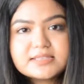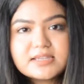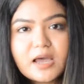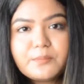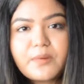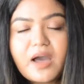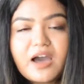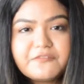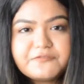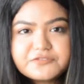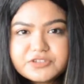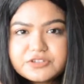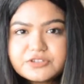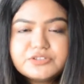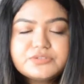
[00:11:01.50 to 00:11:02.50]
up
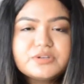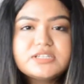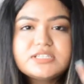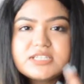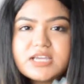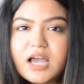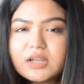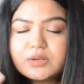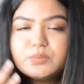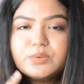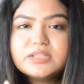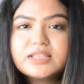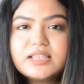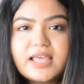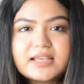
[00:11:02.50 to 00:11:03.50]
after you're done
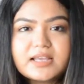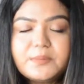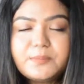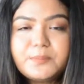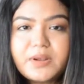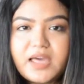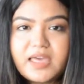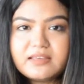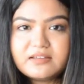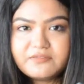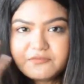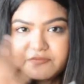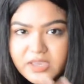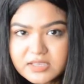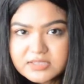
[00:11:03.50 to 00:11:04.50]
with like applying a
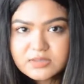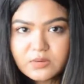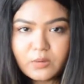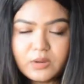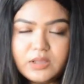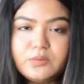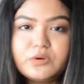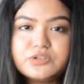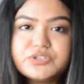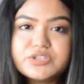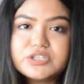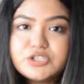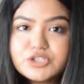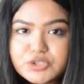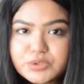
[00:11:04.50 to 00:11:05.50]
face oil what you
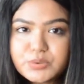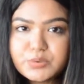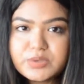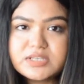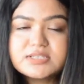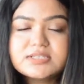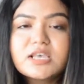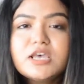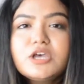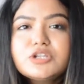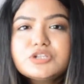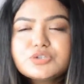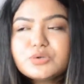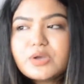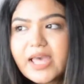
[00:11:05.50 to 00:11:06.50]
can do is
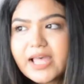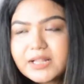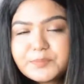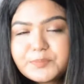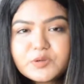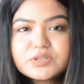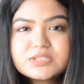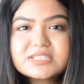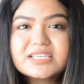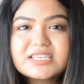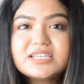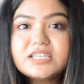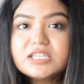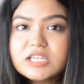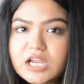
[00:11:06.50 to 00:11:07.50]
to help your
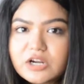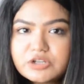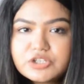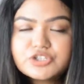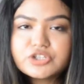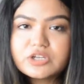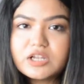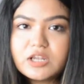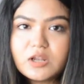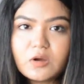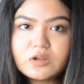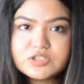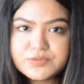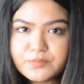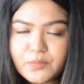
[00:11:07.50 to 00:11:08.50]
skin nourish a
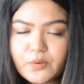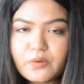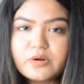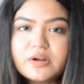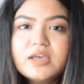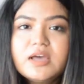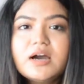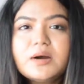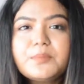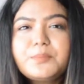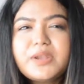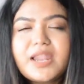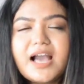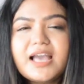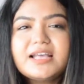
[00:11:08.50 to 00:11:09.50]
lot more
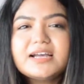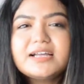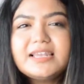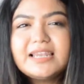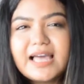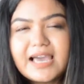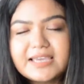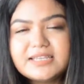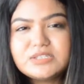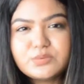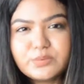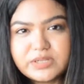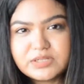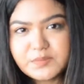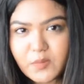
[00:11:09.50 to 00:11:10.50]
apply a
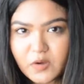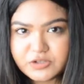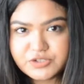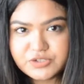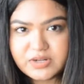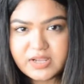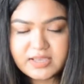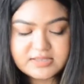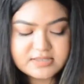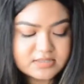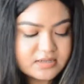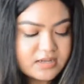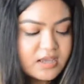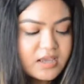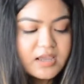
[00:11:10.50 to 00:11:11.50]
lightweight moisturizer
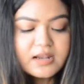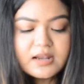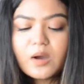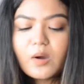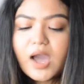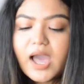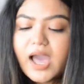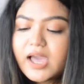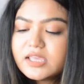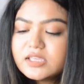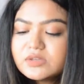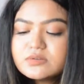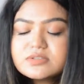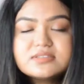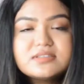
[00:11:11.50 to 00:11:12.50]
now I
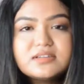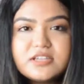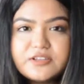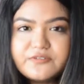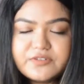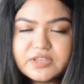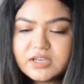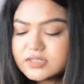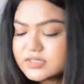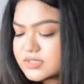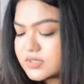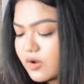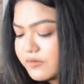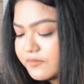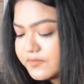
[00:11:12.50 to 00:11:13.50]
use the Nivea
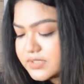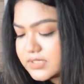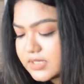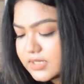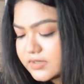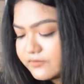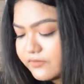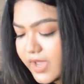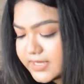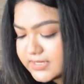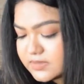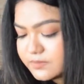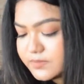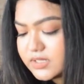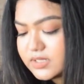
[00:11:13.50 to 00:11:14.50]
soft
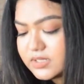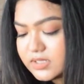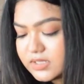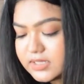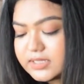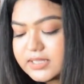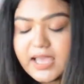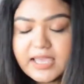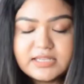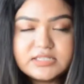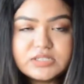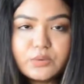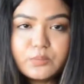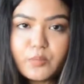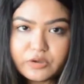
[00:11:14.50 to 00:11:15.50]
vitamin E
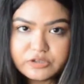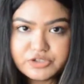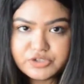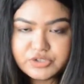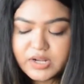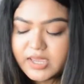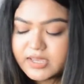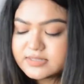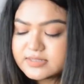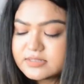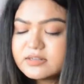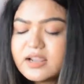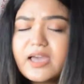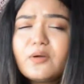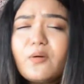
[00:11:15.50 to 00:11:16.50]
light
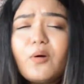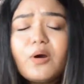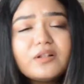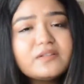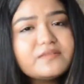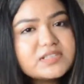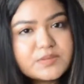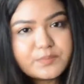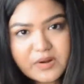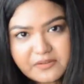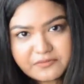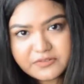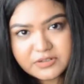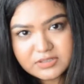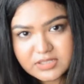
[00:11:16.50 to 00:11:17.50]
moisturizer I always
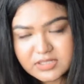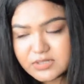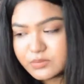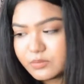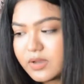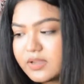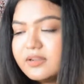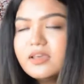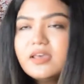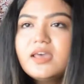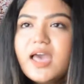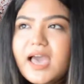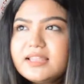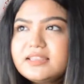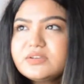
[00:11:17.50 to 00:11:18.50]
prefer this one
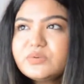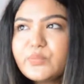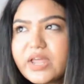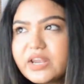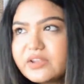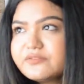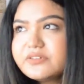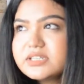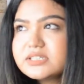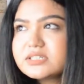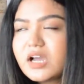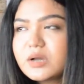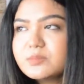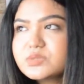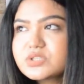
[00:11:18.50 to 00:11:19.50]
I think whenever it
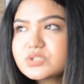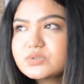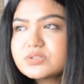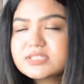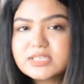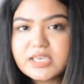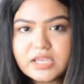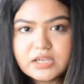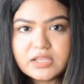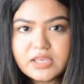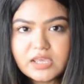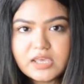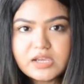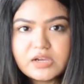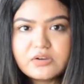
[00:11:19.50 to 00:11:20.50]
comes to
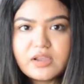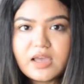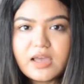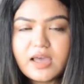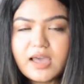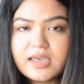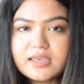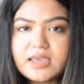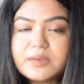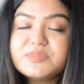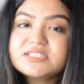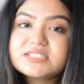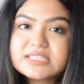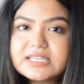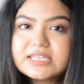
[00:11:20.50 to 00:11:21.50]
skincare I am
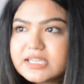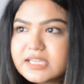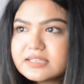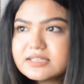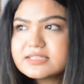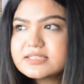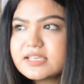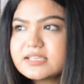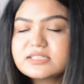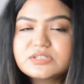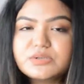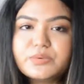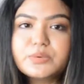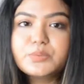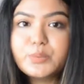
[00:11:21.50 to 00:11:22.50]
skincare in the sense
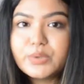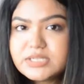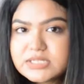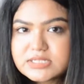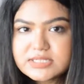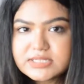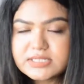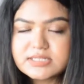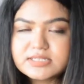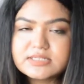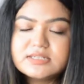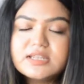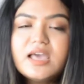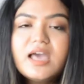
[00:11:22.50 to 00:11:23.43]
during winter season